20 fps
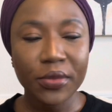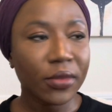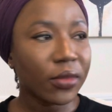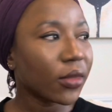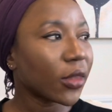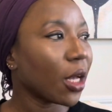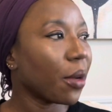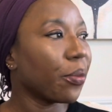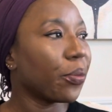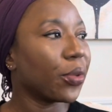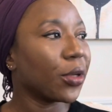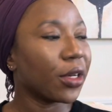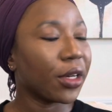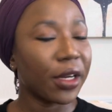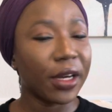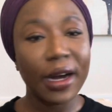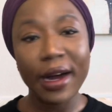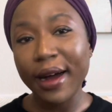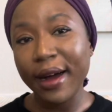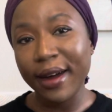But
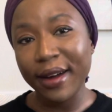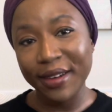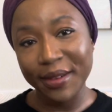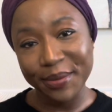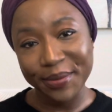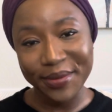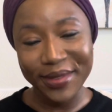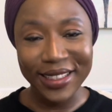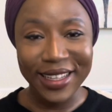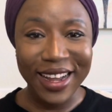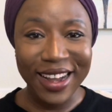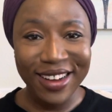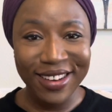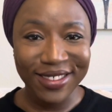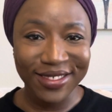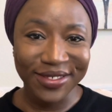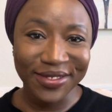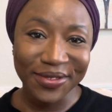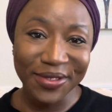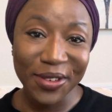
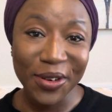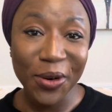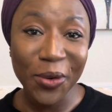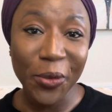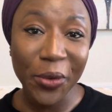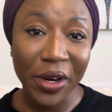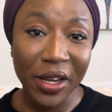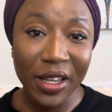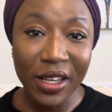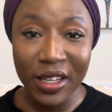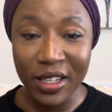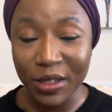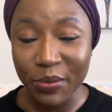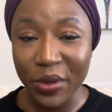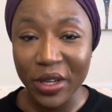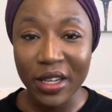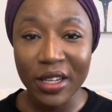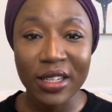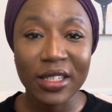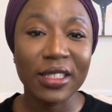now we're good,
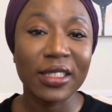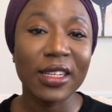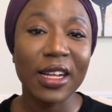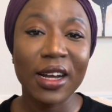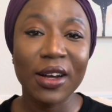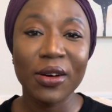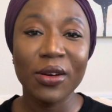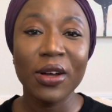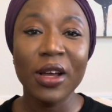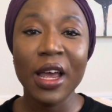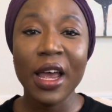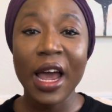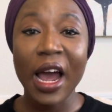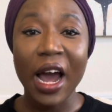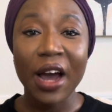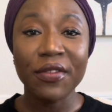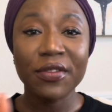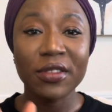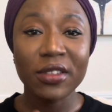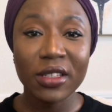because now
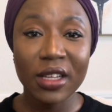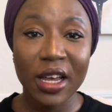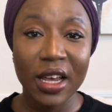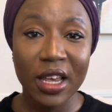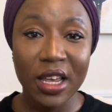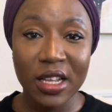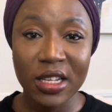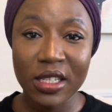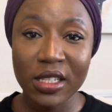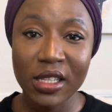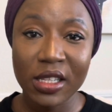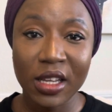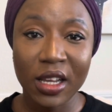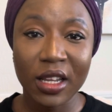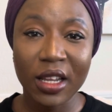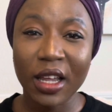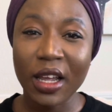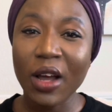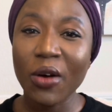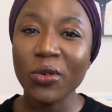after that incident, like,
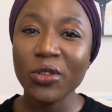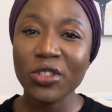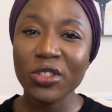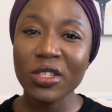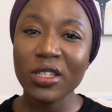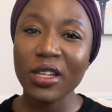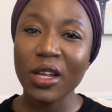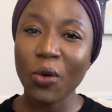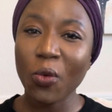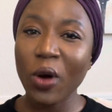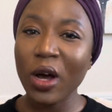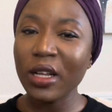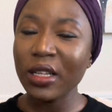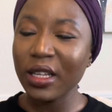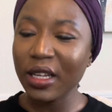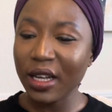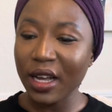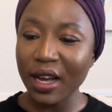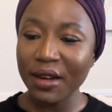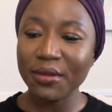I was just like, while the
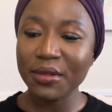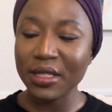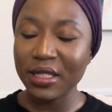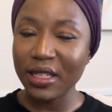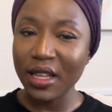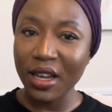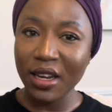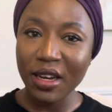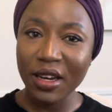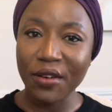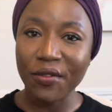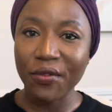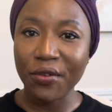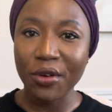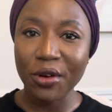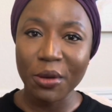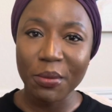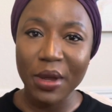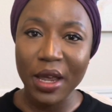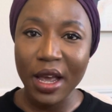guy was standing in front of
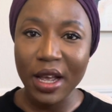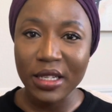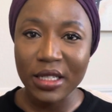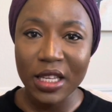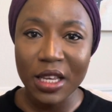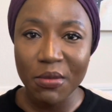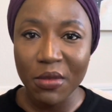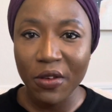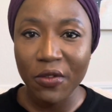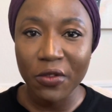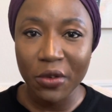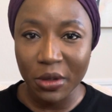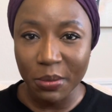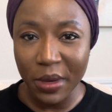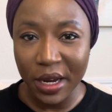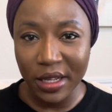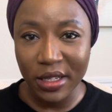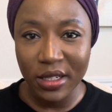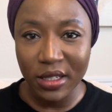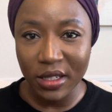me asking me for my
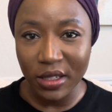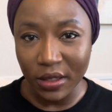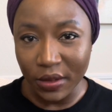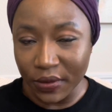stuff,